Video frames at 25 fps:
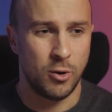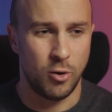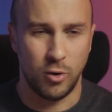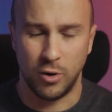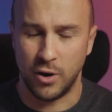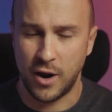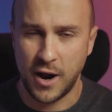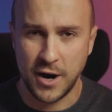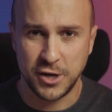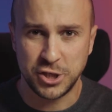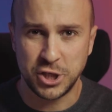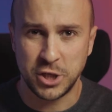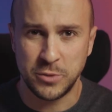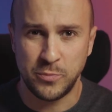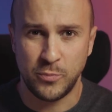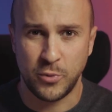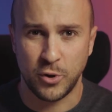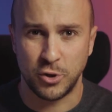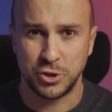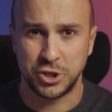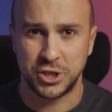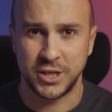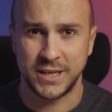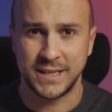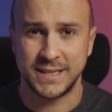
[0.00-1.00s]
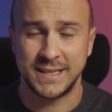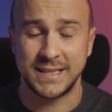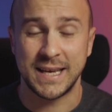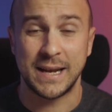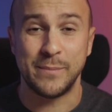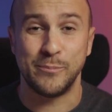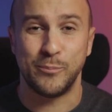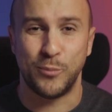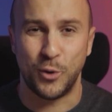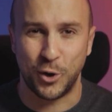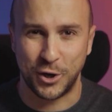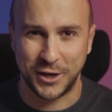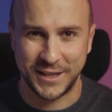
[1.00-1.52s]
on larger projects
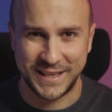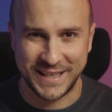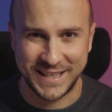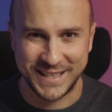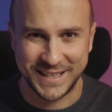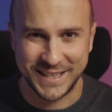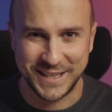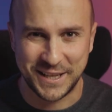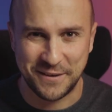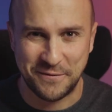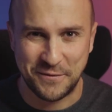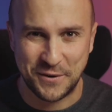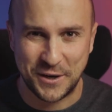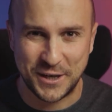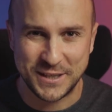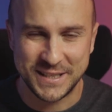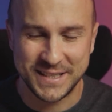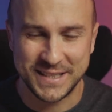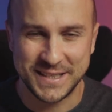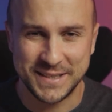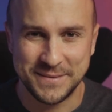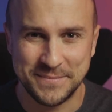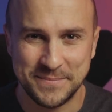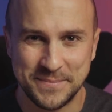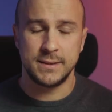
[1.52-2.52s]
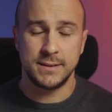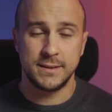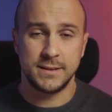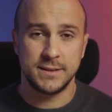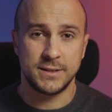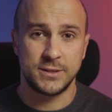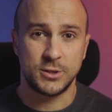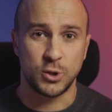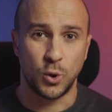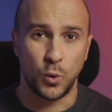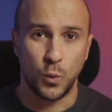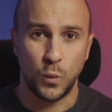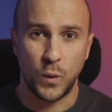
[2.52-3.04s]
and pocket in the difference.
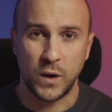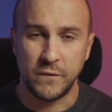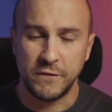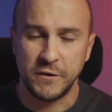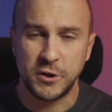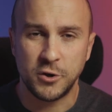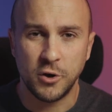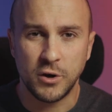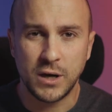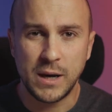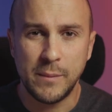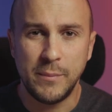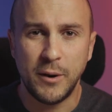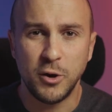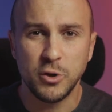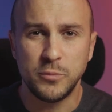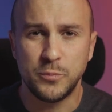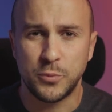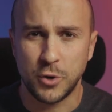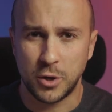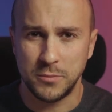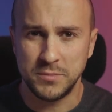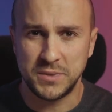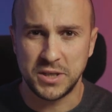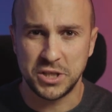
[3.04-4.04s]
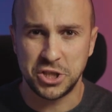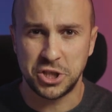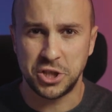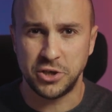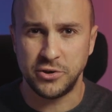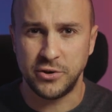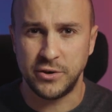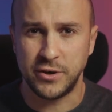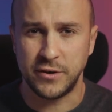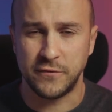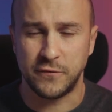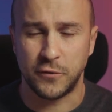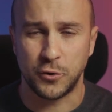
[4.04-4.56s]
So when we talk about prompt
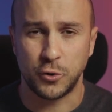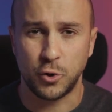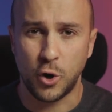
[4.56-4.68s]
engineering for